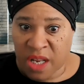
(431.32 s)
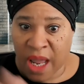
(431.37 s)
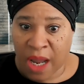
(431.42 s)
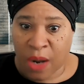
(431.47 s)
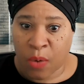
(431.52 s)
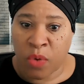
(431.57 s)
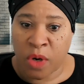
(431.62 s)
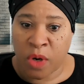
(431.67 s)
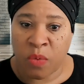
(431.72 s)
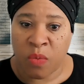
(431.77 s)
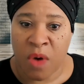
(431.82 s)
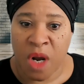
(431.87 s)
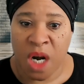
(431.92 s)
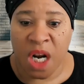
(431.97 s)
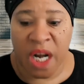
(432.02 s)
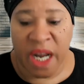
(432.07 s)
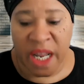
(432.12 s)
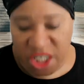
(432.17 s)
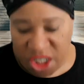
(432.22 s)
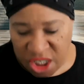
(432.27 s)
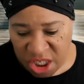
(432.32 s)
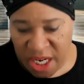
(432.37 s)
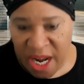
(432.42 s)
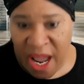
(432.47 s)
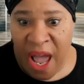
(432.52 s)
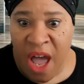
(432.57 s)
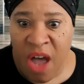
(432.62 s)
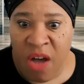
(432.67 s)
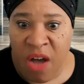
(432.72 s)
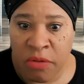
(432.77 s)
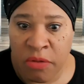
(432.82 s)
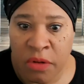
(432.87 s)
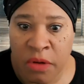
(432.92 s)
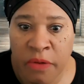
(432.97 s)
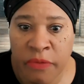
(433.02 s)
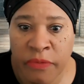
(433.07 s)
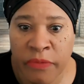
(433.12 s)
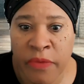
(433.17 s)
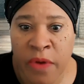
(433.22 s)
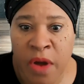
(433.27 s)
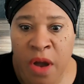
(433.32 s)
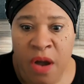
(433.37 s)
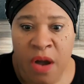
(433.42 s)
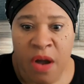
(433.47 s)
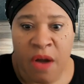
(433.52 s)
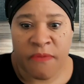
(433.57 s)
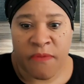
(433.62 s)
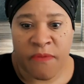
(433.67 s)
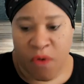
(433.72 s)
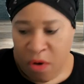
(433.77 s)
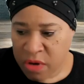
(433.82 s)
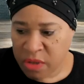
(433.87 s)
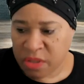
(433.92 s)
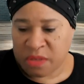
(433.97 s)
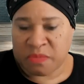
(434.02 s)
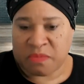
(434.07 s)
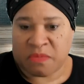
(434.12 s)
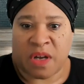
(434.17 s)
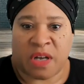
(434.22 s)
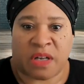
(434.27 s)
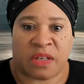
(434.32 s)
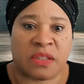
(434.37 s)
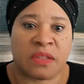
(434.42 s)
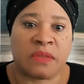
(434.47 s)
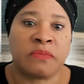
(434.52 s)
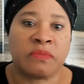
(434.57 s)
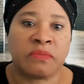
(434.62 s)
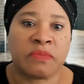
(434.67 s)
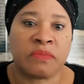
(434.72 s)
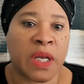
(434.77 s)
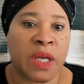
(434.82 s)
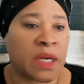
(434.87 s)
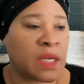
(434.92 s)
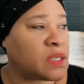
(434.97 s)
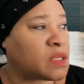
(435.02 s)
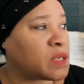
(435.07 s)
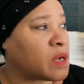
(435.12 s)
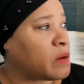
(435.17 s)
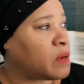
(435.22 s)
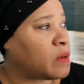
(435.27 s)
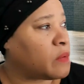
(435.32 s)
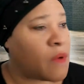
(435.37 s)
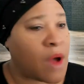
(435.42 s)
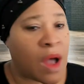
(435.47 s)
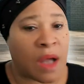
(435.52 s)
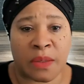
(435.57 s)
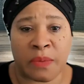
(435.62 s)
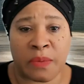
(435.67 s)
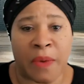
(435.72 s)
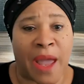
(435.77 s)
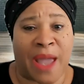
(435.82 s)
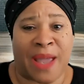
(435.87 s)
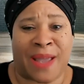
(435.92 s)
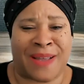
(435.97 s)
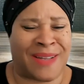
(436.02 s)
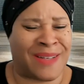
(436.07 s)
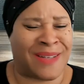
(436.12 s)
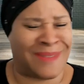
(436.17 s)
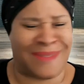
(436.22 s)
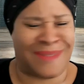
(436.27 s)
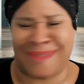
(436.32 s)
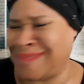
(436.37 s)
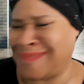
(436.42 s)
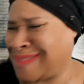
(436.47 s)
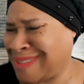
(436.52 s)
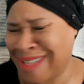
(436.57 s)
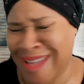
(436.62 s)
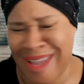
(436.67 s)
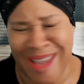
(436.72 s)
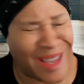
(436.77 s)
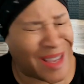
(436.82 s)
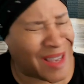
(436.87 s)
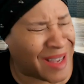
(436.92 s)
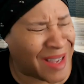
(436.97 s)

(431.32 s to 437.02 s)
Like, wouldn't want to let you down. Of course it was. And he turned and walked away. See?